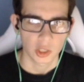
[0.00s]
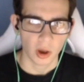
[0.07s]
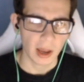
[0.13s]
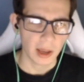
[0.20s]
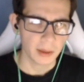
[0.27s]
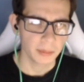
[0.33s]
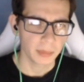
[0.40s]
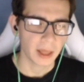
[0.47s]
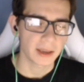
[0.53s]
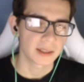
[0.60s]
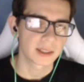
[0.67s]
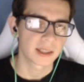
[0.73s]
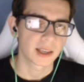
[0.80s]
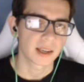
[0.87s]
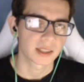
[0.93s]
I played
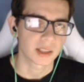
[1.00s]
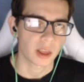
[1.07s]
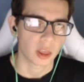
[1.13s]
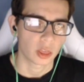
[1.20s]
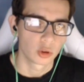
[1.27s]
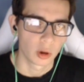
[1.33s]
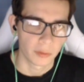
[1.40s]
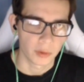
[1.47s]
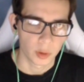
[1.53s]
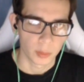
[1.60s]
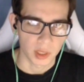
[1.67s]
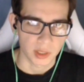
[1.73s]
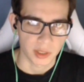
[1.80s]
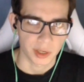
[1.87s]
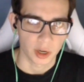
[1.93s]
CSR2 a few
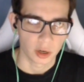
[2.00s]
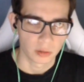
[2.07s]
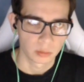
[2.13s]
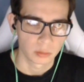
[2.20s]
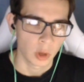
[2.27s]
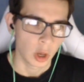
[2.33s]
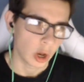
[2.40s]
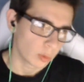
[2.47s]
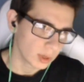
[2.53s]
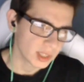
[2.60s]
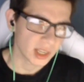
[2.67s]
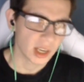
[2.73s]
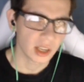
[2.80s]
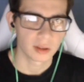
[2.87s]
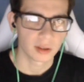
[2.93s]
months ago. Was kind of